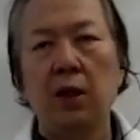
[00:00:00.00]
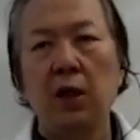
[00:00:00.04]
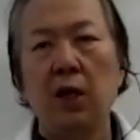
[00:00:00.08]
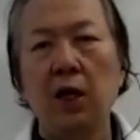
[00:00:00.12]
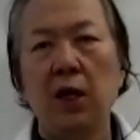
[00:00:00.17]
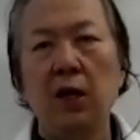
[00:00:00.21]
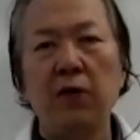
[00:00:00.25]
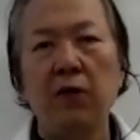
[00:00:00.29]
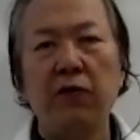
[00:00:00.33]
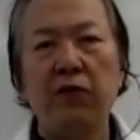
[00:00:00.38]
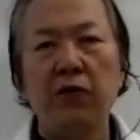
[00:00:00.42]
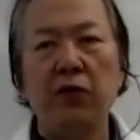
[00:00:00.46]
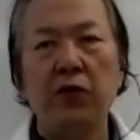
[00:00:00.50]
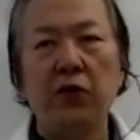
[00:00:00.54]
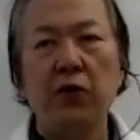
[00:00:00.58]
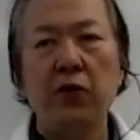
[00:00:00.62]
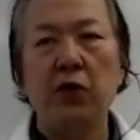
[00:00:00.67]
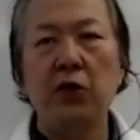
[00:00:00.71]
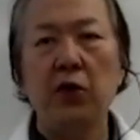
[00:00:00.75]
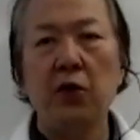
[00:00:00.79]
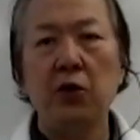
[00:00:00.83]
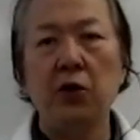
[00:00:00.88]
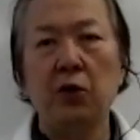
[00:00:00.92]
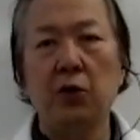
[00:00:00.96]
If
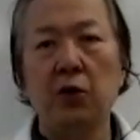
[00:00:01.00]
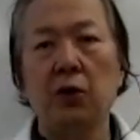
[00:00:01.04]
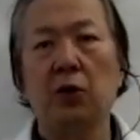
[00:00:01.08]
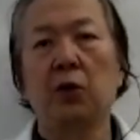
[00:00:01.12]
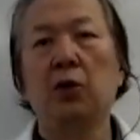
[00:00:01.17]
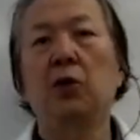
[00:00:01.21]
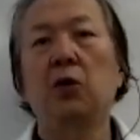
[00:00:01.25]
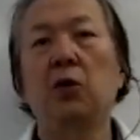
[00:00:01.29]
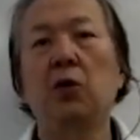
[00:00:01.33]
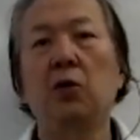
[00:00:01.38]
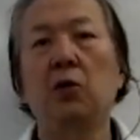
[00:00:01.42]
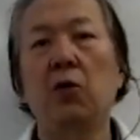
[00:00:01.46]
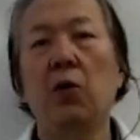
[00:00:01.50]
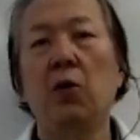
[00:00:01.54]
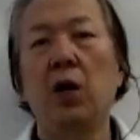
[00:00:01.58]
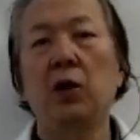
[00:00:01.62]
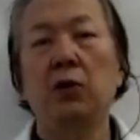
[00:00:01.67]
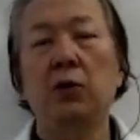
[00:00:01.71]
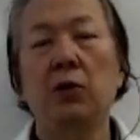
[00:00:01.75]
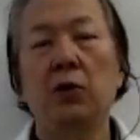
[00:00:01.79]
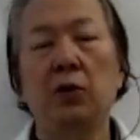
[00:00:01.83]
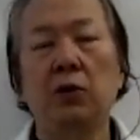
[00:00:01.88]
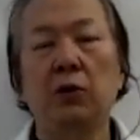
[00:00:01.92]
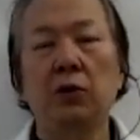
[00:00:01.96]
you
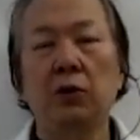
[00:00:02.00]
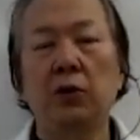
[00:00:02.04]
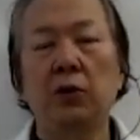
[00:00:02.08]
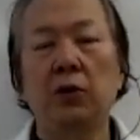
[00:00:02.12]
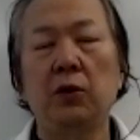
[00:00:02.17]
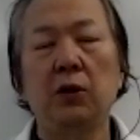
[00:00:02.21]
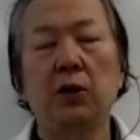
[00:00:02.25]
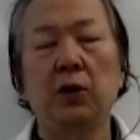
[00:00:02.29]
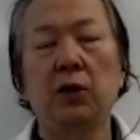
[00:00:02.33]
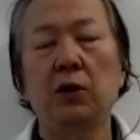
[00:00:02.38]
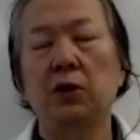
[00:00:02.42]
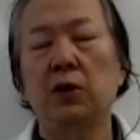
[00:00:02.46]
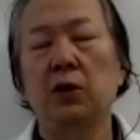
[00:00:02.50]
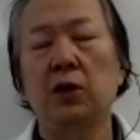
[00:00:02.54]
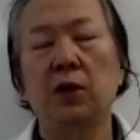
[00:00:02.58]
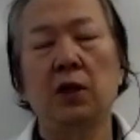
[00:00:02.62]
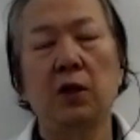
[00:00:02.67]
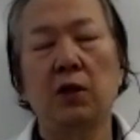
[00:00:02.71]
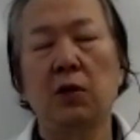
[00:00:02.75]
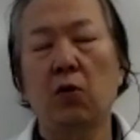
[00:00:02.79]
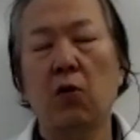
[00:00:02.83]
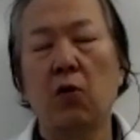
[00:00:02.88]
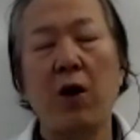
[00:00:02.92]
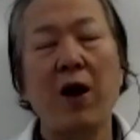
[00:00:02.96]
want to use
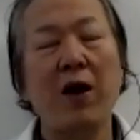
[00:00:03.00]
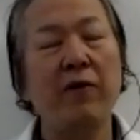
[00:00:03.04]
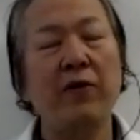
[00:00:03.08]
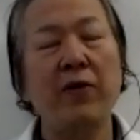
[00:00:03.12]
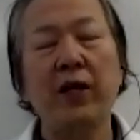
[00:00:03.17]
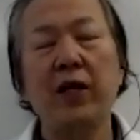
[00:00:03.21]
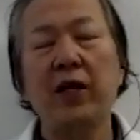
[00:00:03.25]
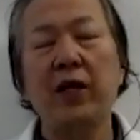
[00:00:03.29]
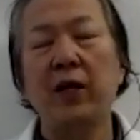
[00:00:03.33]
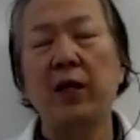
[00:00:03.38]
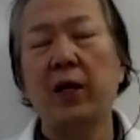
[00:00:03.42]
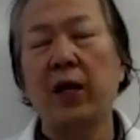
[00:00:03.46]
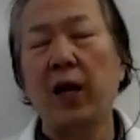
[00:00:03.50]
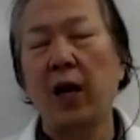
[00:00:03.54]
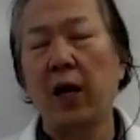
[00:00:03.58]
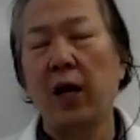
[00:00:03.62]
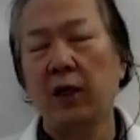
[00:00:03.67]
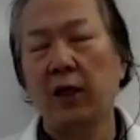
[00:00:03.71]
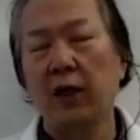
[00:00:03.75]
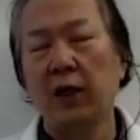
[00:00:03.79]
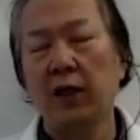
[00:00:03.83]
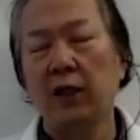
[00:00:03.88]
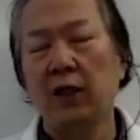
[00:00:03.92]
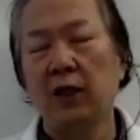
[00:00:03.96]
the graphing
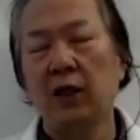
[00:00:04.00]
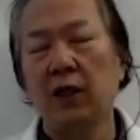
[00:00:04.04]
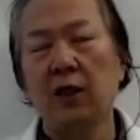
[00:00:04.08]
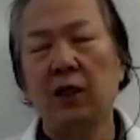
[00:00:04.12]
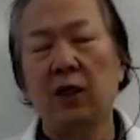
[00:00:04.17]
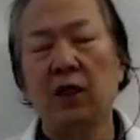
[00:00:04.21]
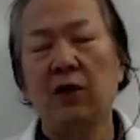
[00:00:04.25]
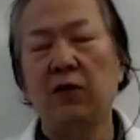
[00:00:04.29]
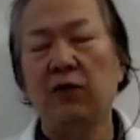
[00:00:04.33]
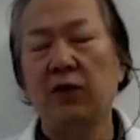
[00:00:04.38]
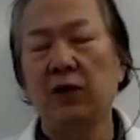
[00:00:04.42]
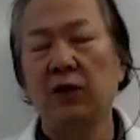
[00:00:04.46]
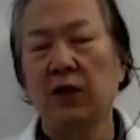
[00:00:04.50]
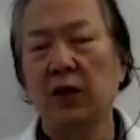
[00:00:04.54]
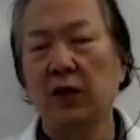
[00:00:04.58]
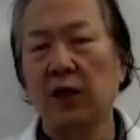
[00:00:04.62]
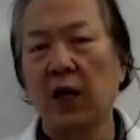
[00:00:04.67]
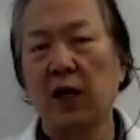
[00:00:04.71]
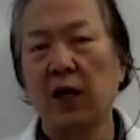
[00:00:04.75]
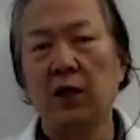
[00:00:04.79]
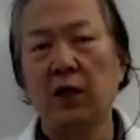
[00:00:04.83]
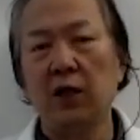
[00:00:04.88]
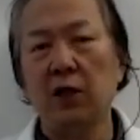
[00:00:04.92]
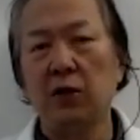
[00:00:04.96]
calculator for the
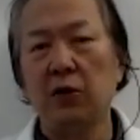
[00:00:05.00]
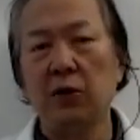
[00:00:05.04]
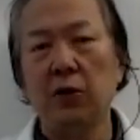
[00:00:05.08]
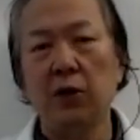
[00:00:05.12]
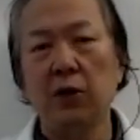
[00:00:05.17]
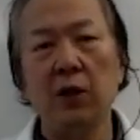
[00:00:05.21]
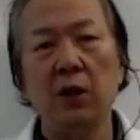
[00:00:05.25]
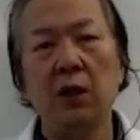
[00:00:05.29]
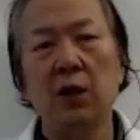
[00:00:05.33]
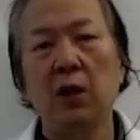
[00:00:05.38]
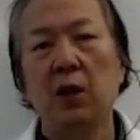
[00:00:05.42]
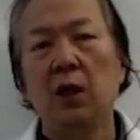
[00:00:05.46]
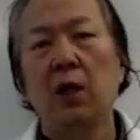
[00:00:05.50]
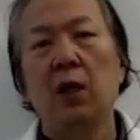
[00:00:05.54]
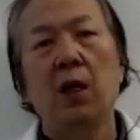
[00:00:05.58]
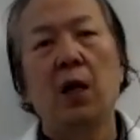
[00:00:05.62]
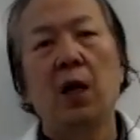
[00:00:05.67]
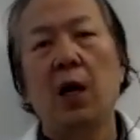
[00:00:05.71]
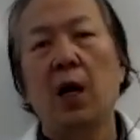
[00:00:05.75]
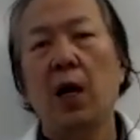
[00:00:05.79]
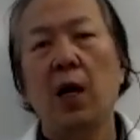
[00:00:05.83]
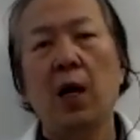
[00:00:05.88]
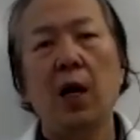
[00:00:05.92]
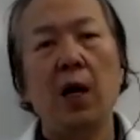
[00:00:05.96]
calculation,
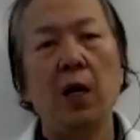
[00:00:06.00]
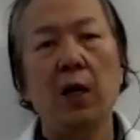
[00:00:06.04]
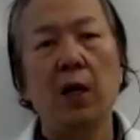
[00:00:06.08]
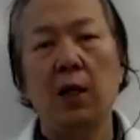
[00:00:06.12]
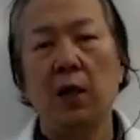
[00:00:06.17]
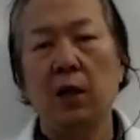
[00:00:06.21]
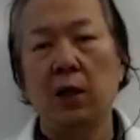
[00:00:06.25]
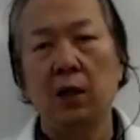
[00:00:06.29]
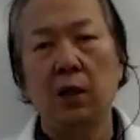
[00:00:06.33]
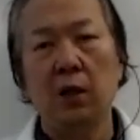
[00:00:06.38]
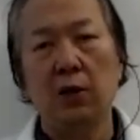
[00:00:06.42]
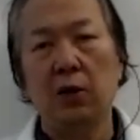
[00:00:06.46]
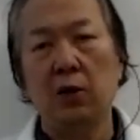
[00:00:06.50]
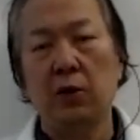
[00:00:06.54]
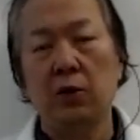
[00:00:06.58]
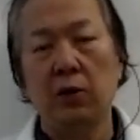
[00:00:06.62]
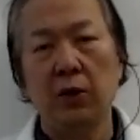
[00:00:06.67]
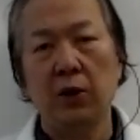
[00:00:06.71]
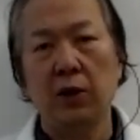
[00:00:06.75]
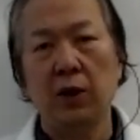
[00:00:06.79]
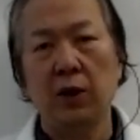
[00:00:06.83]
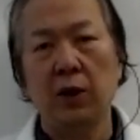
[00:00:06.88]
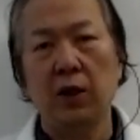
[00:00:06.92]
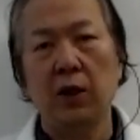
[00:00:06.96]
I
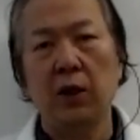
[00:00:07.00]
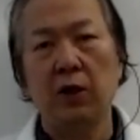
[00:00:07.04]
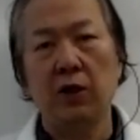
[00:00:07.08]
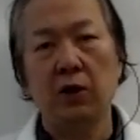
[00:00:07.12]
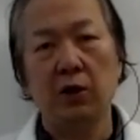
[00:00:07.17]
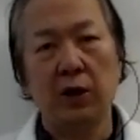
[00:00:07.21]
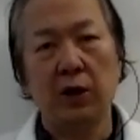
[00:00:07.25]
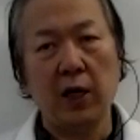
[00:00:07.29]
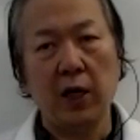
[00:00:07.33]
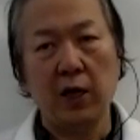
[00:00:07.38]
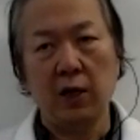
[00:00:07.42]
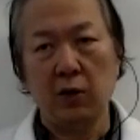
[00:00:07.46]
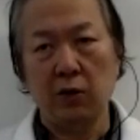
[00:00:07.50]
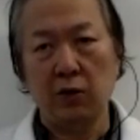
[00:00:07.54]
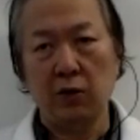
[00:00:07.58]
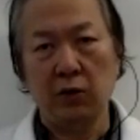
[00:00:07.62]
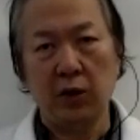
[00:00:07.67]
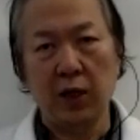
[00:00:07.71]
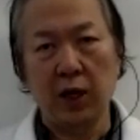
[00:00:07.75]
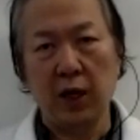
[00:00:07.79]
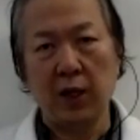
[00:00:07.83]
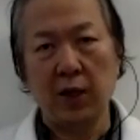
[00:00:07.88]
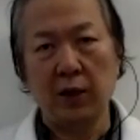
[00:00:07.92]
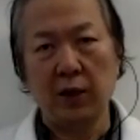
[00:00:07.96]
agree, you can do
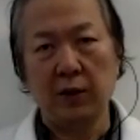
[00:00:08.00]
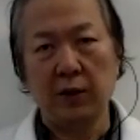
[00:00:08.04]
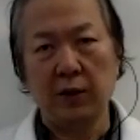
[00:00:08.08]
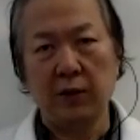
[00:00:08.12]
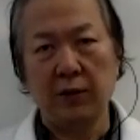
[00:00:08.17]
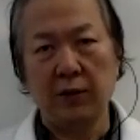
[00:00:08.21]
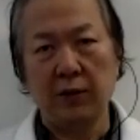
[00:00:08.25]
that.